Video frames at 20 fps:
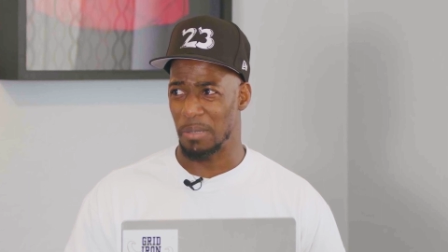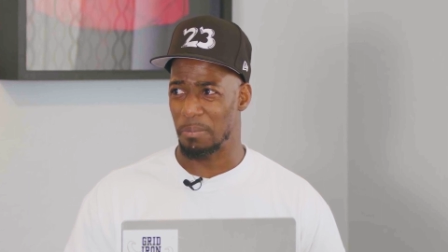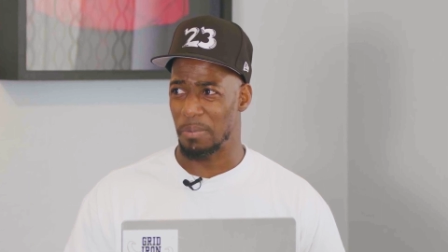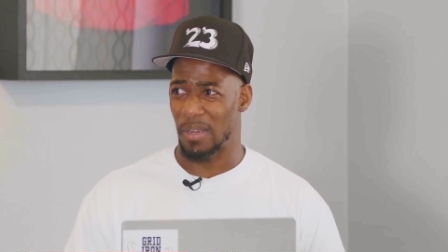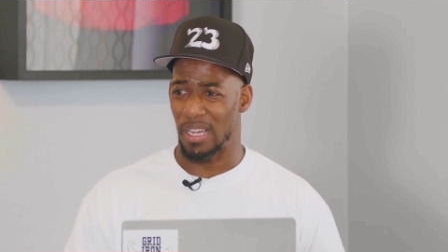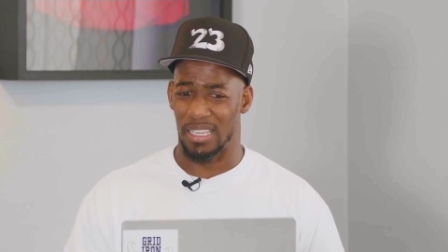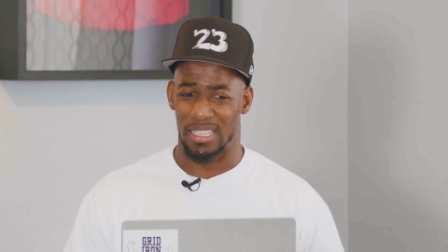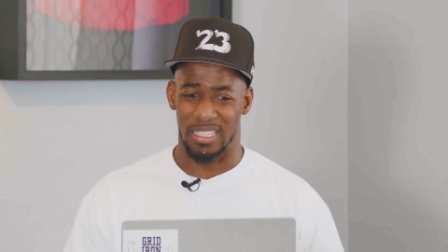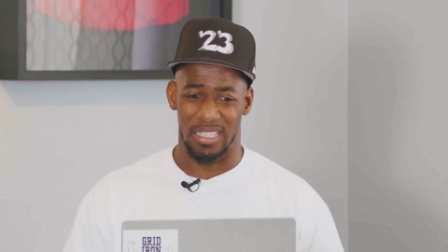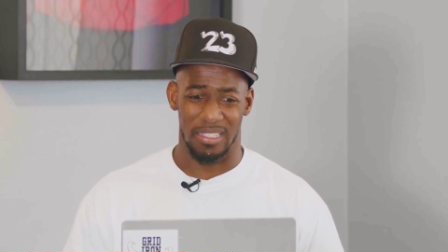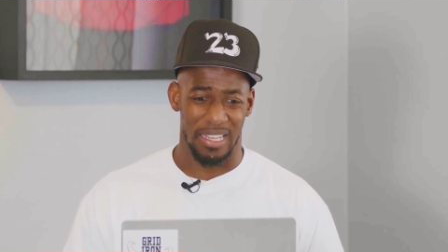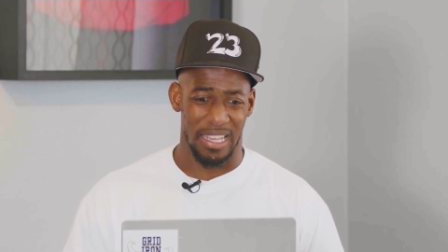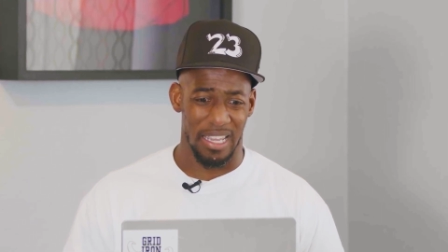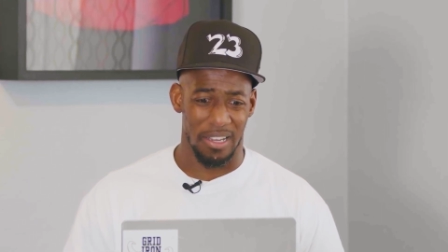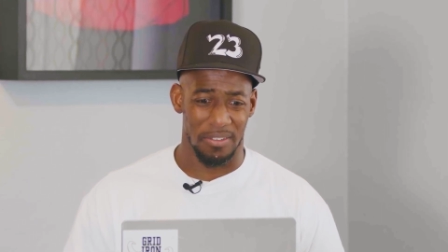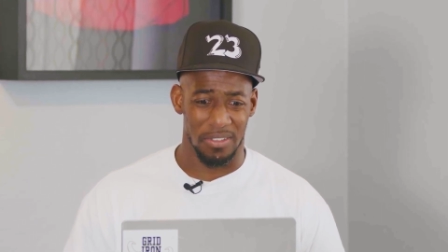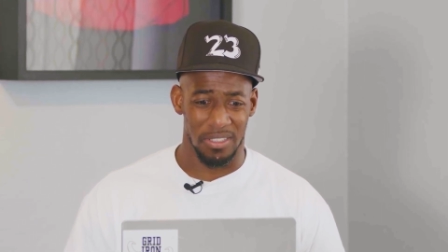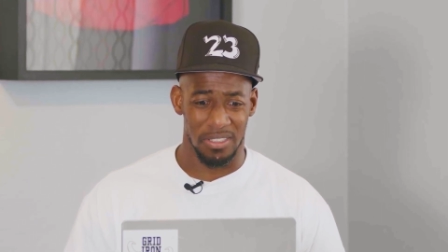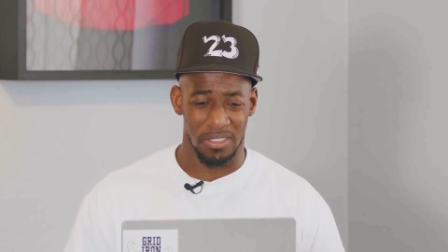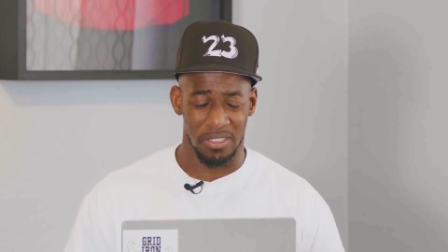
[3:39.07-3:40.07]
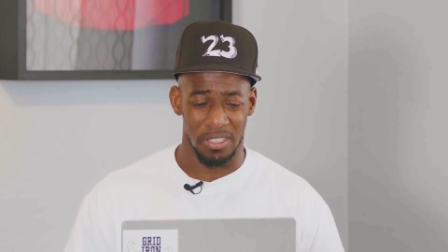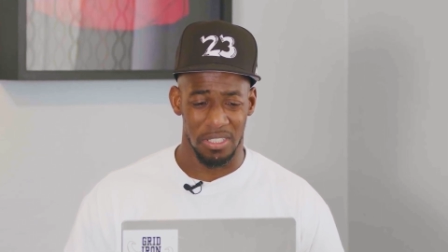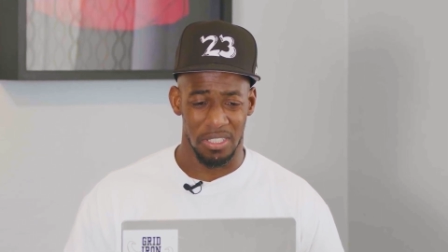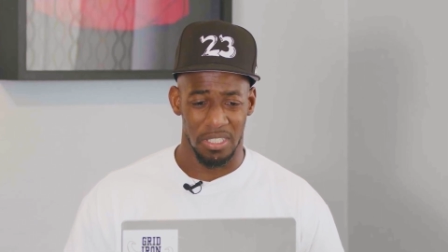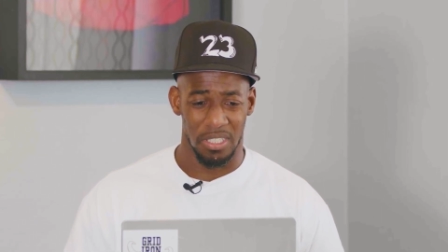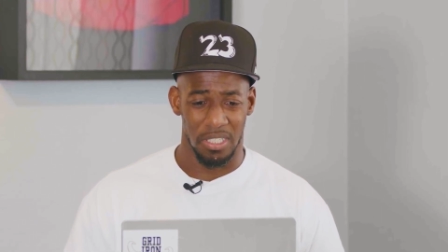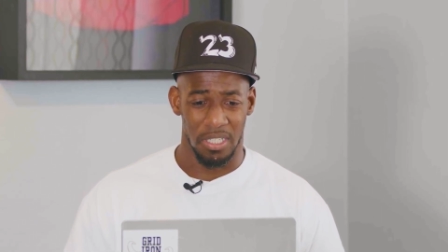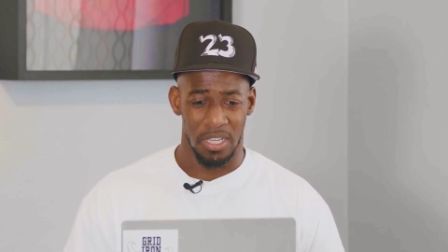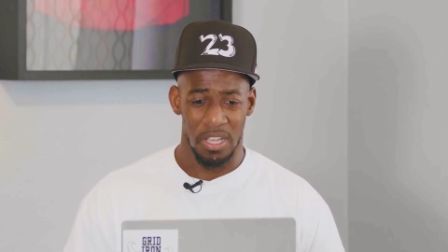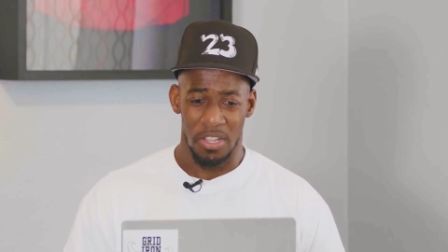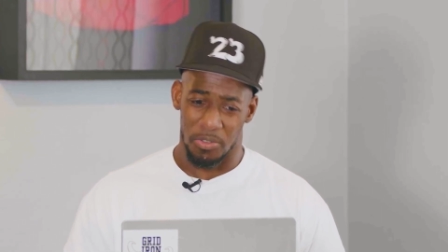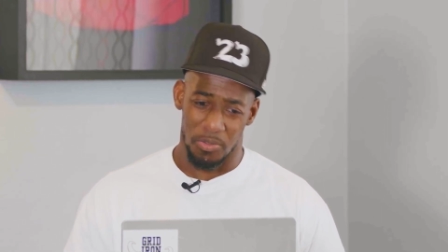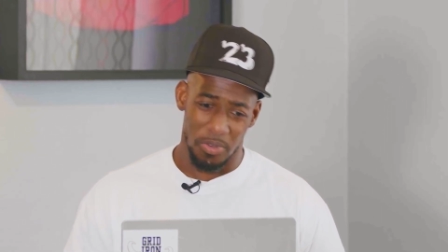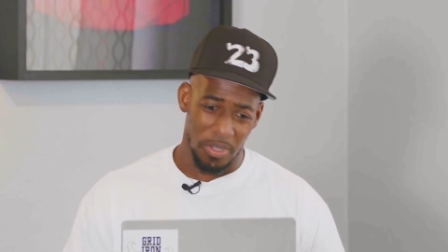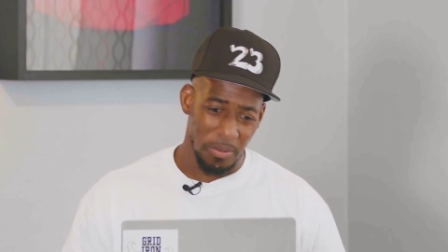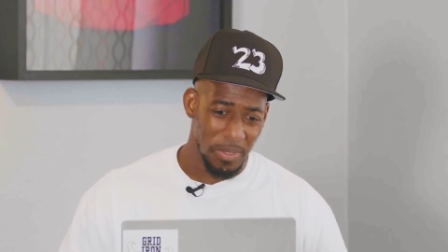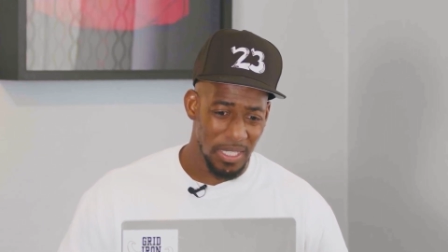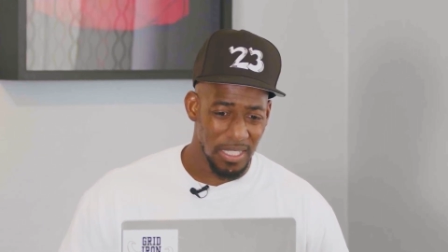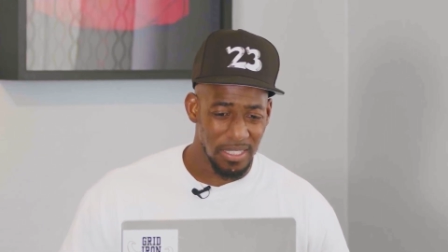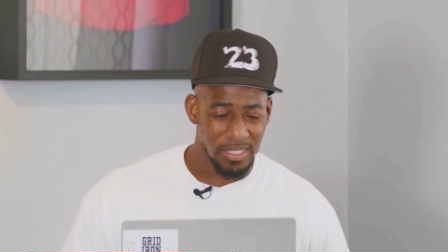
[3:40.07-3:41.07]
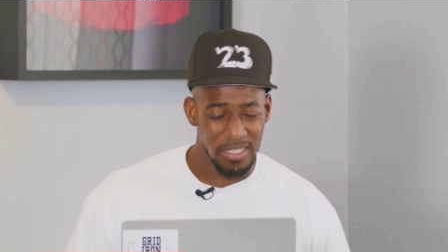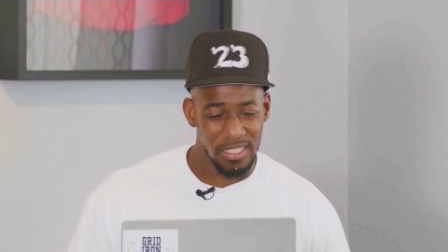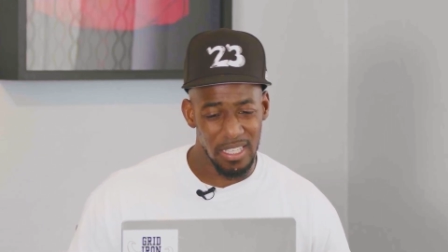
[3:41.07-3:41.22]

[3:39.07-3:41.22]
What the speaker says: He probably averaged 3 minutes